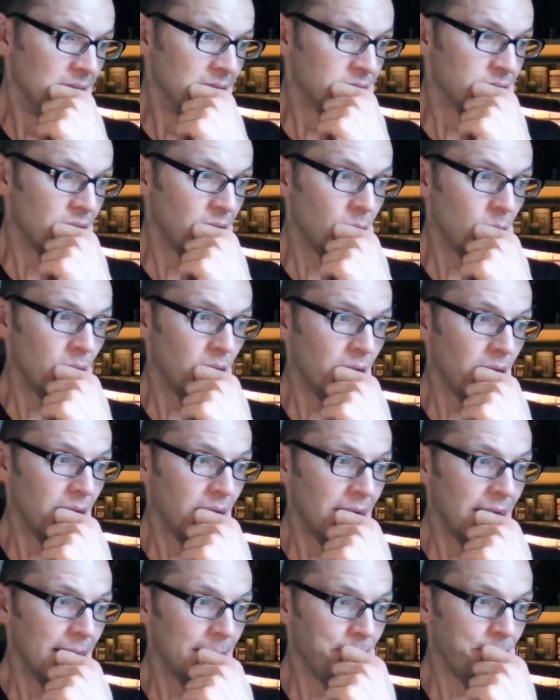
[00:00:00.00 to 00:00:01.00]
So
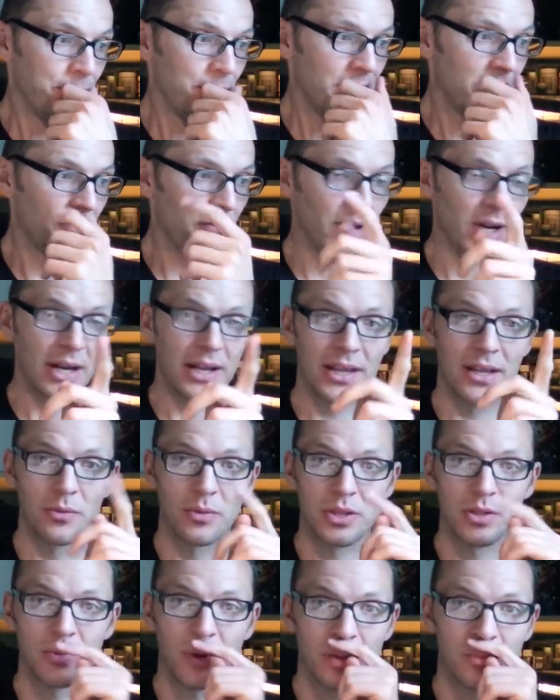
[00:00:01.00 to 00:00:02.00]
finally, there
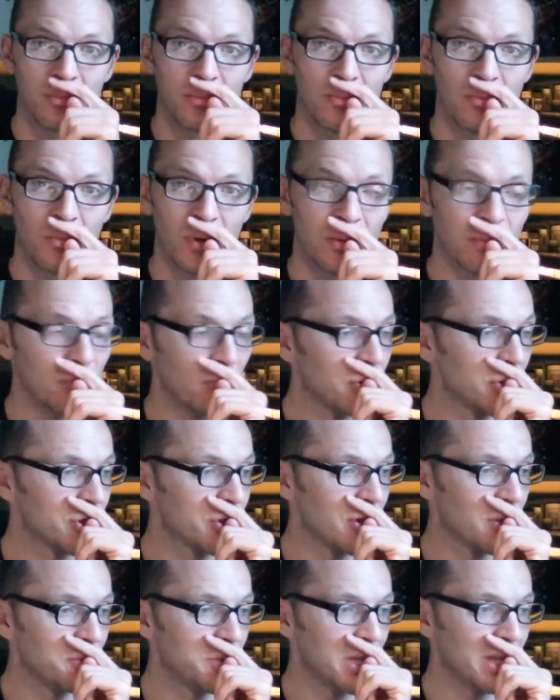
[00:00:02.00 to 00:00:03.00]
was one more
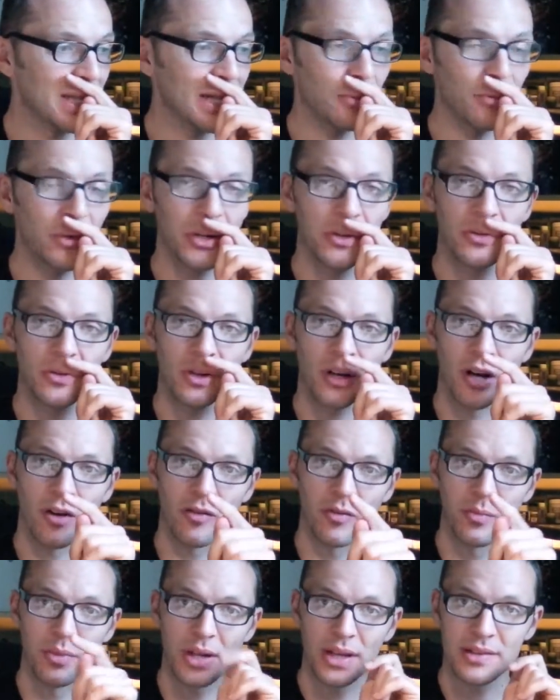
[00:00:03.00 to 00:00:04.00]
subject I wanted to
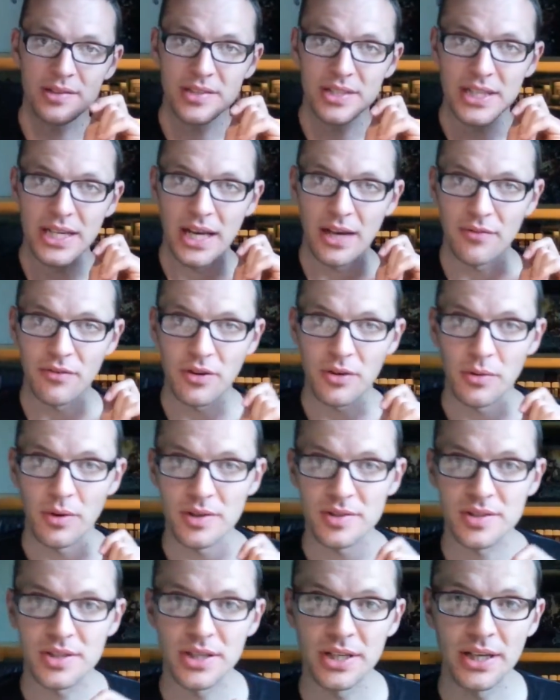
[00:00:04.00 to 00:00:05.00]
cover, but I see I've
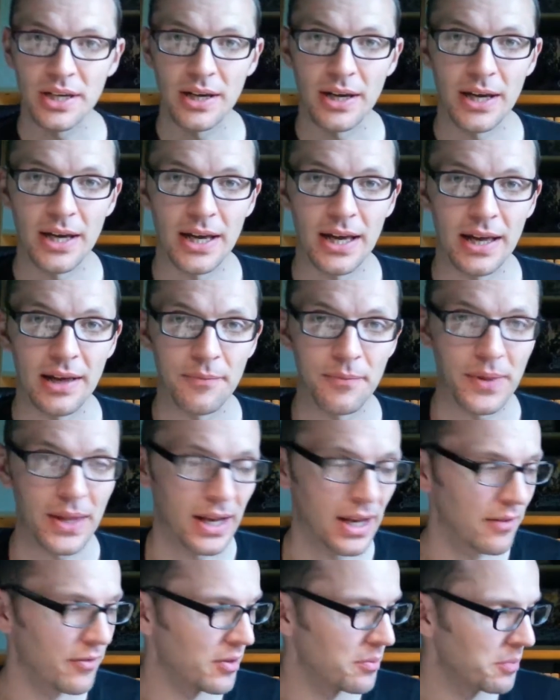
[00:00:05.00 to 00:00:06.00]
crossed the
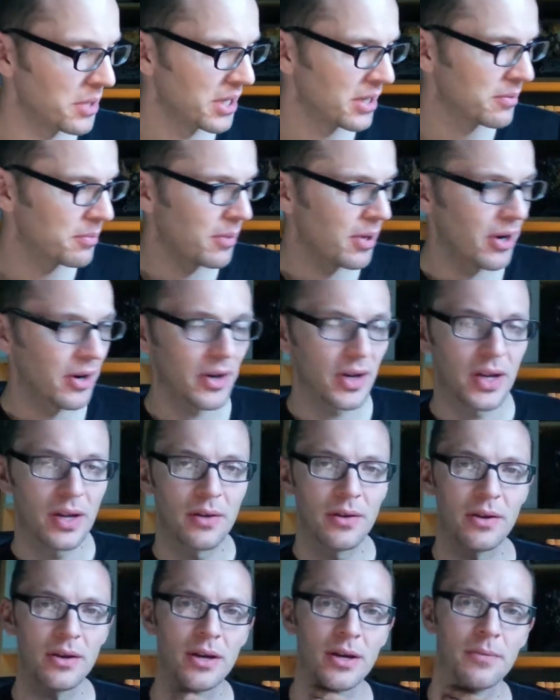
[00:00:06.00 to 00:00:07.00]
11-minute mark.
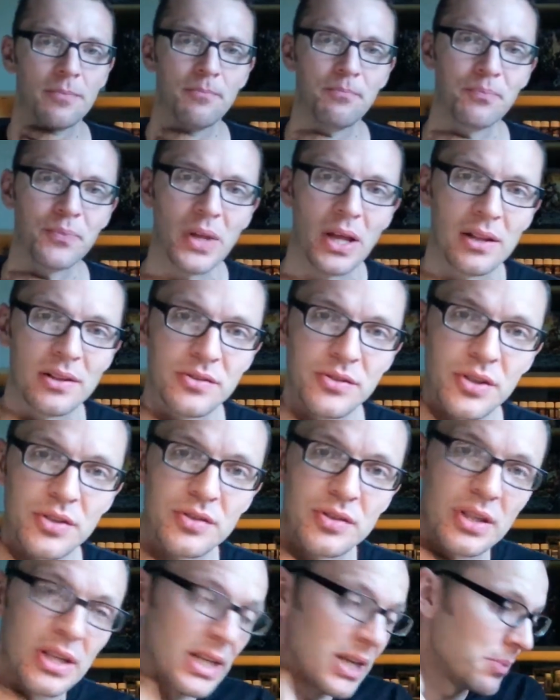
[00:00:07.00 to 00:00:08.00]
I'll
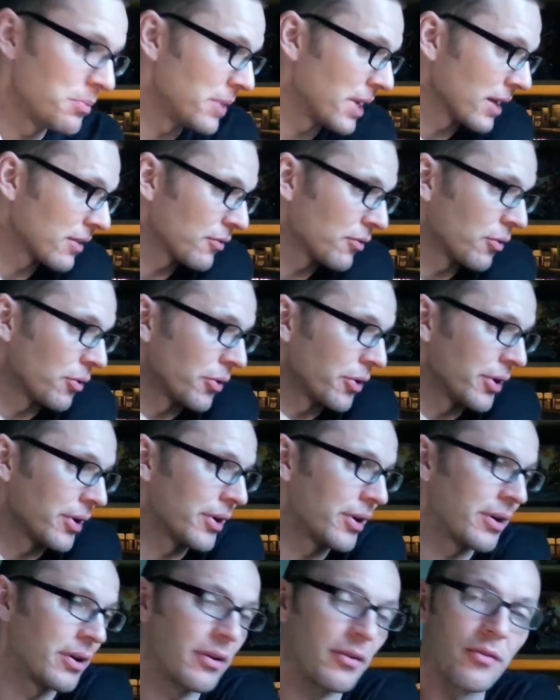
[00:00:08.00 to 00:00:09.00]
just keep that for
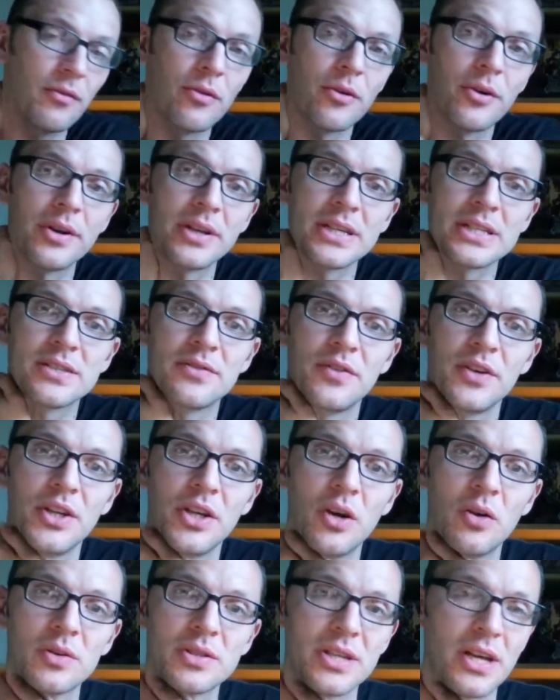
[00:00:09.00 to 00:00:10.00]
our next
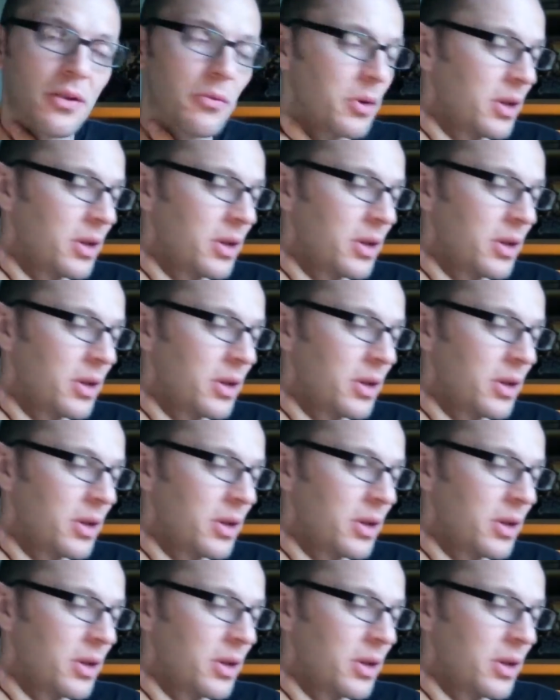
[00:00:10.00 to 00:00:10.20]
video. It's not